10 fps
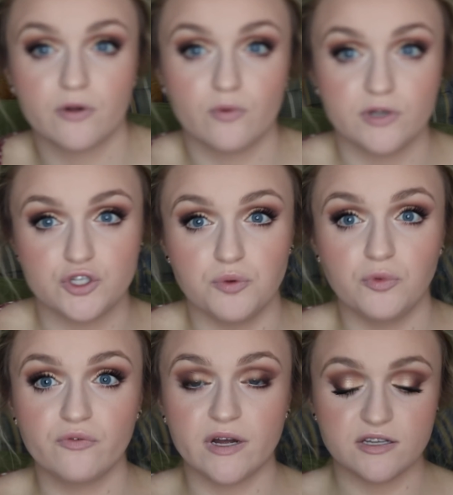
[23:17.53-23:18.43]
are going to
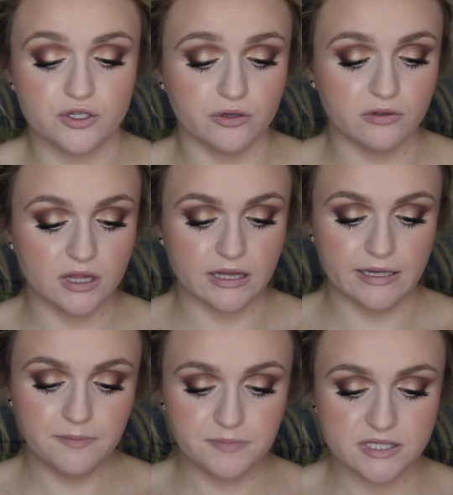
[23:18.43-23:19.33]
move on to
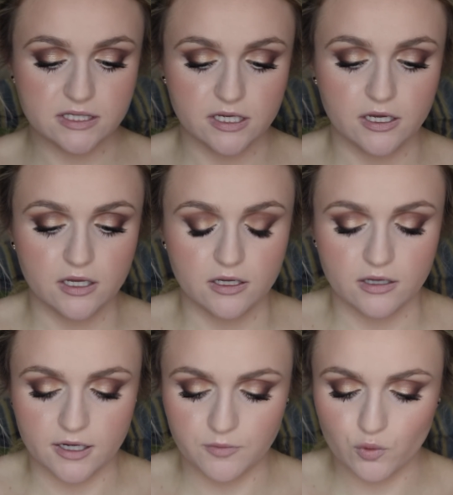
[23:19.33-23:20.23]
lips.
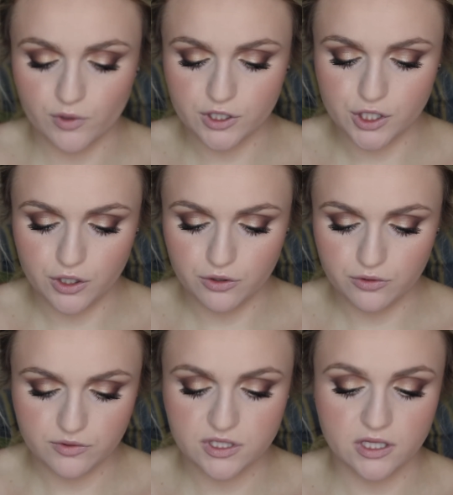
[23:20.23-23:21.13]
I'm going to
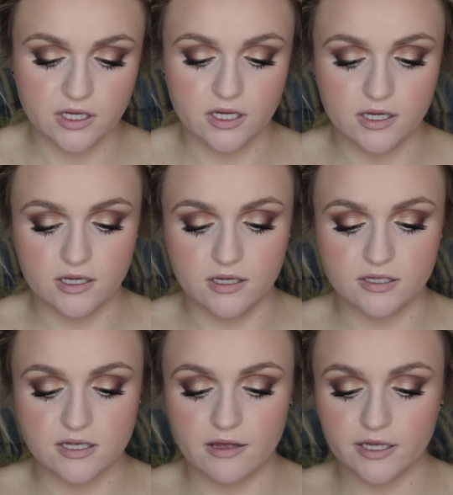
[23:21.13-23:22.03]
use
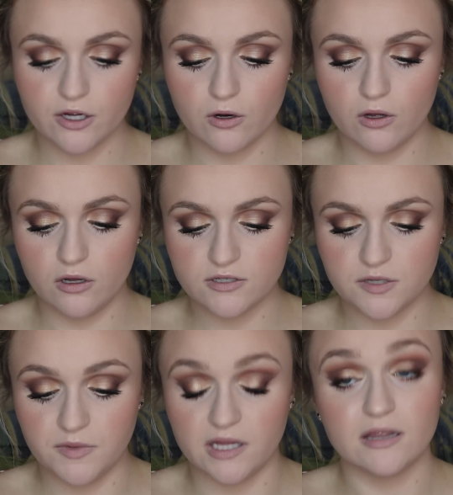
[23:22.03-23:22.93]
this LA Girl
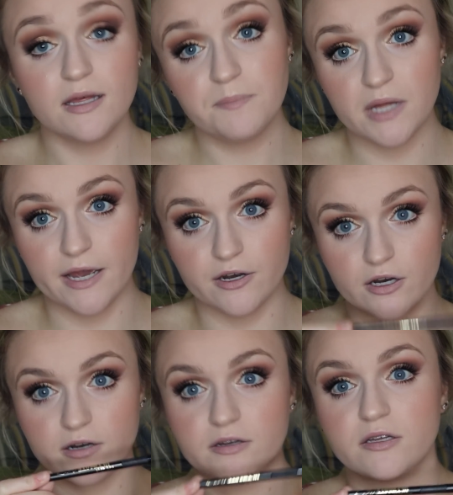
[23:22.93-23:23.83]
Ultimate Lip
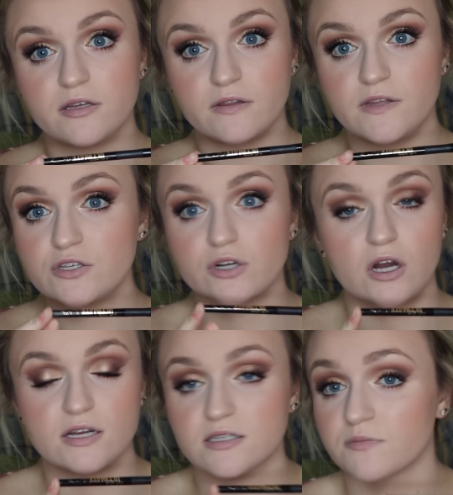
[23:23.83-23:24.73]
Liner. These are
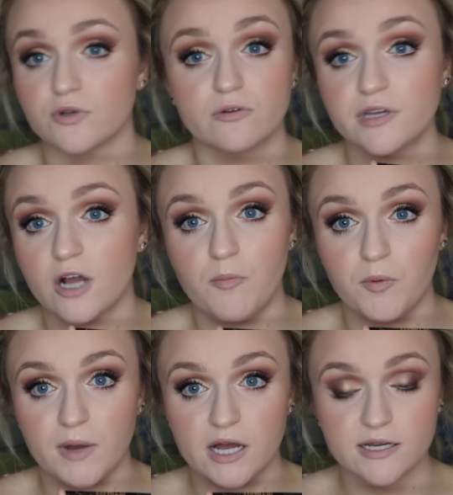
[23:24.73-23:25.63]
awesome. They're only a
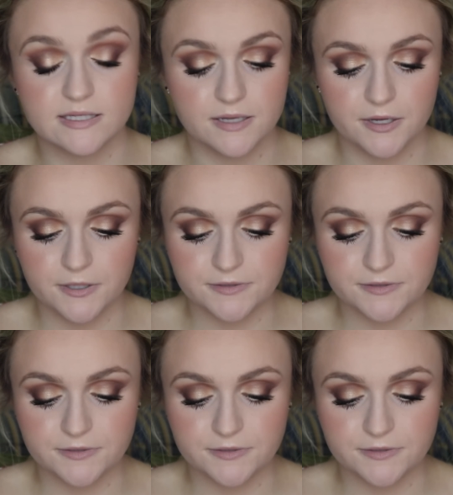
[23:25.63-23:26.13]
couple bucks.